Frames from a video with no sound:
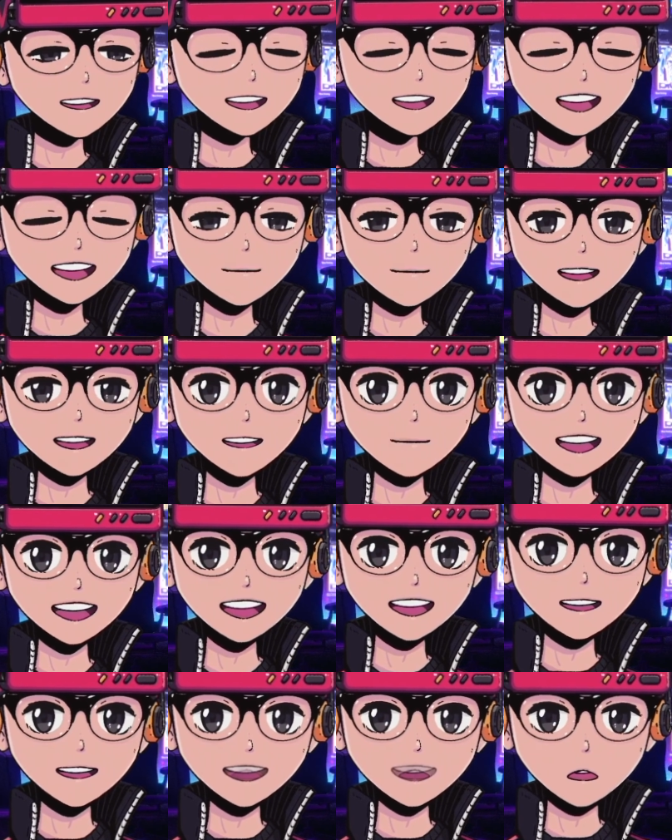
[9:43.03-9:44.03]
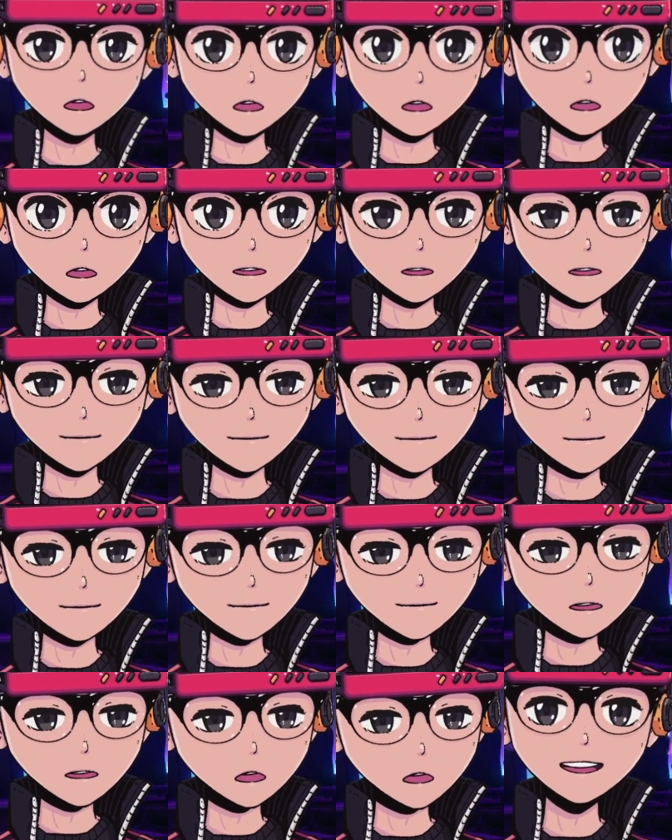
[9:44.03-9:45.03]
leave them down in the comments.
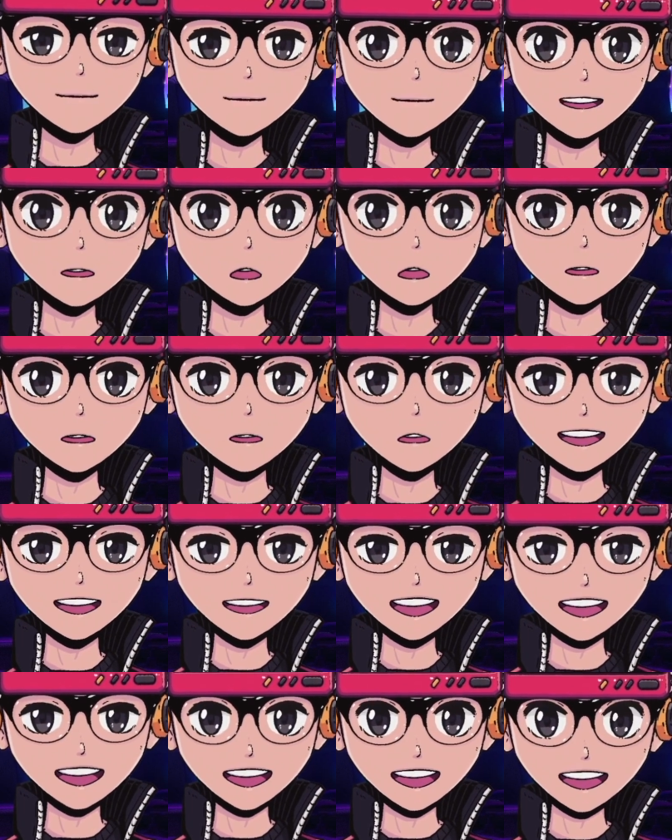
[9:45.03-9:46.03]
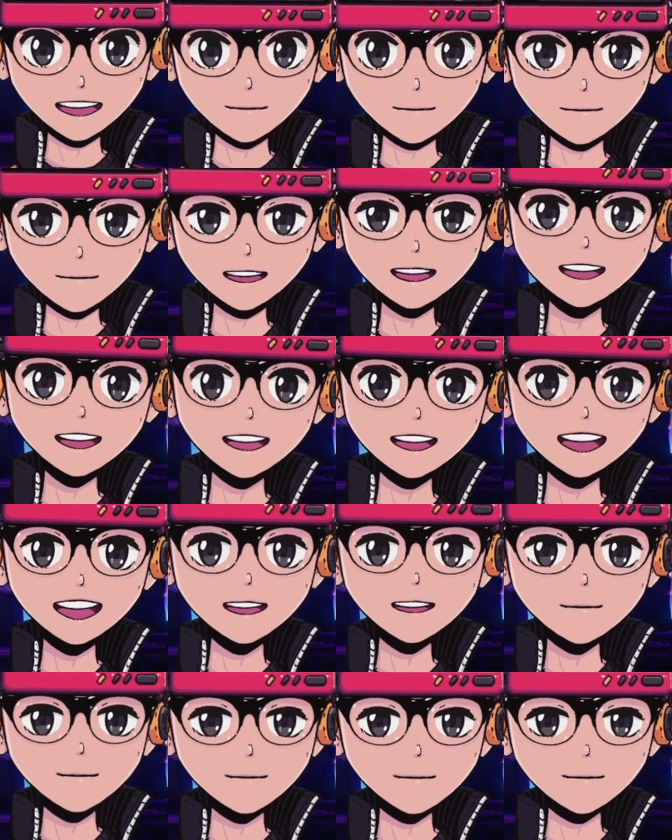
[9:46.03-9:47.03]
Thanks for watching, and I'll see you in the
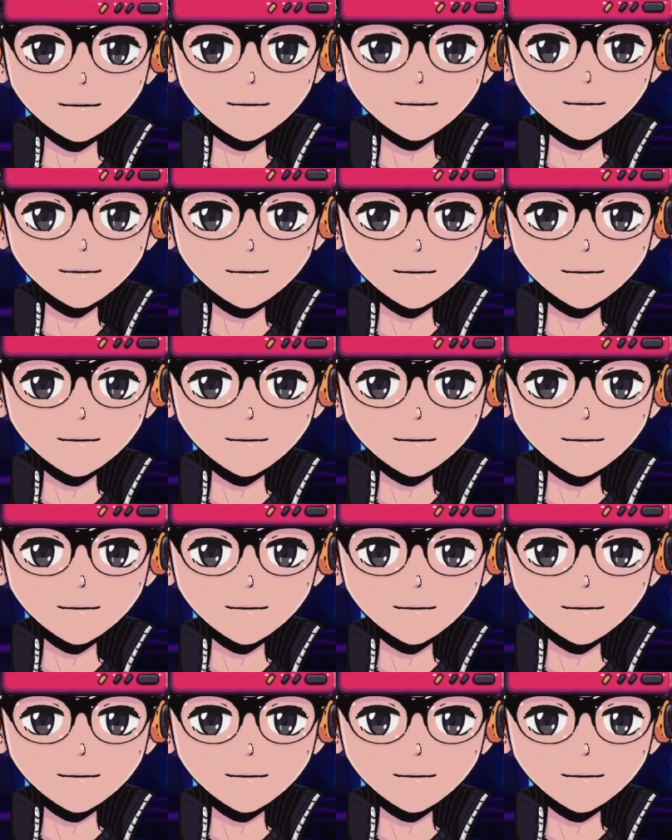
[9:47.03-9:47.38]
next one.